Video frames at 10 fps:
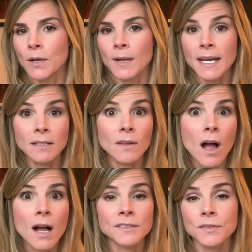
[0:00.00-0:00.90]
getting
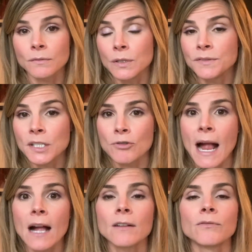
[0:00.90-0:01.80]
lost, losing
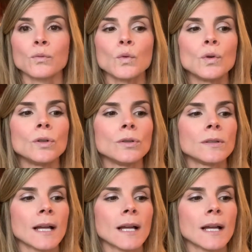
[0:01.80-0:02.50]
track of Rule,